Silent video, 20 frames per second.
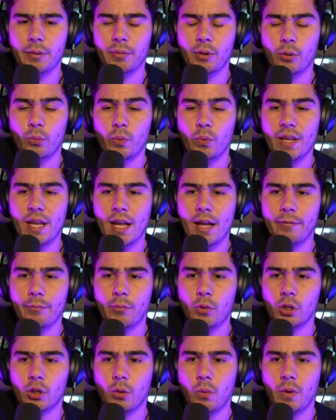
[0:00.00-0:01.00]
But we have
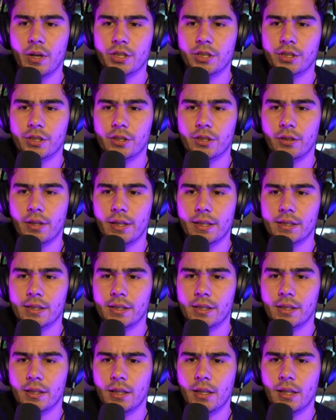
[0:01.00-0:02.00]
more questions, so
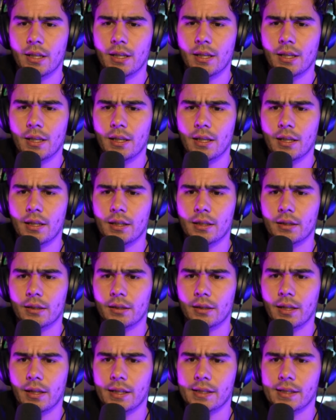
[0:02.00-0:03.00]

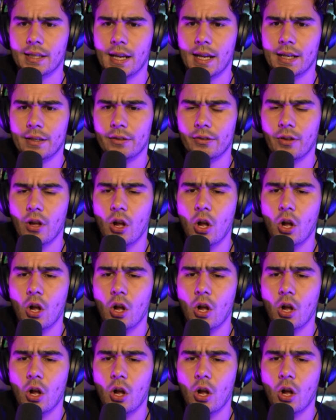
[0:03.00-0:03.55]
let's handle